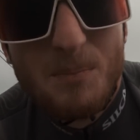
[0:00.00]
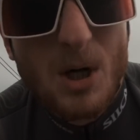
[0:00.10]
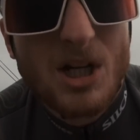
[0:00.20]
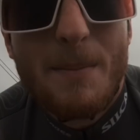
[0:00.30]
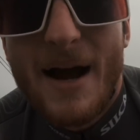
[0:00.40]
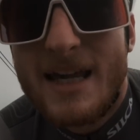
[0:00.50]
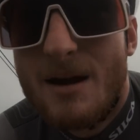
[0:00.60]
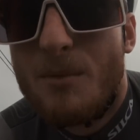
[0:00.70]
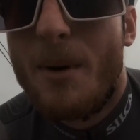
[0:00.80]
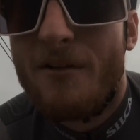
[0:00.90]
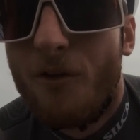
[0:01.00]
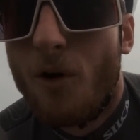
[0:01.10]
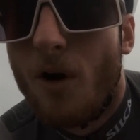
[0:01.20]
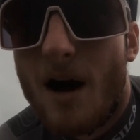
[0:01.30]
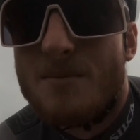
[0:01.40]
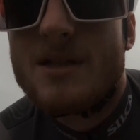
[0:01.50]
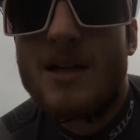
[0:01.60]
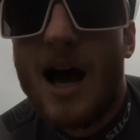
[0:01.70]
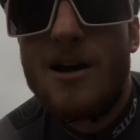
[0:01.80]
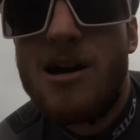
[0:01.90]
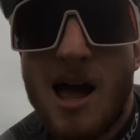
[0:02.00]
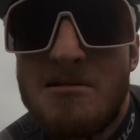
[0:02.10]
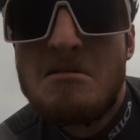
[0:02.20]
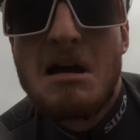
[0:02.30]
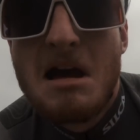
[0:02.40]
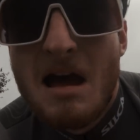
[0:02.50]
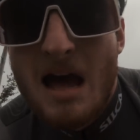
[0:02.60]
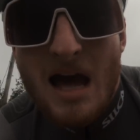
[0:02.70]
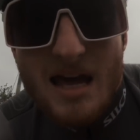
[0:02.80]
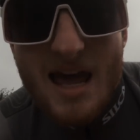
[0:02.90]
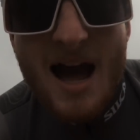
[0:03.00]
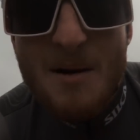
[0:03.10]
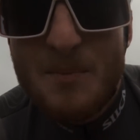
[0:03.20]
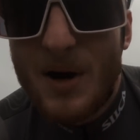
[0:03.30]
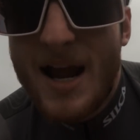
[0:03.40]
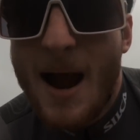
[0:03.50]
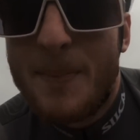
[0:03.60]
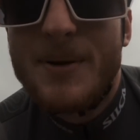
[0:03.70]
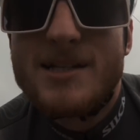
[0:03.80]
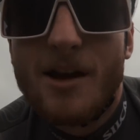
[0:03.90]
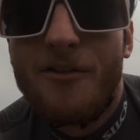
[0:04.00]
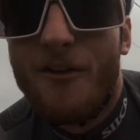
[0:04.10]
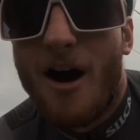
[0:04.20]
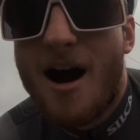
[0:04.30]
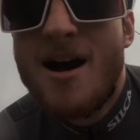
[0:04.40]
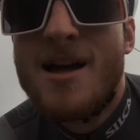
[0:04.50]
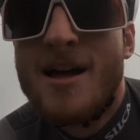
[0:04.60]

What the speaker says: push it back in with my forearms. So yeah, I'm pretty happy so far.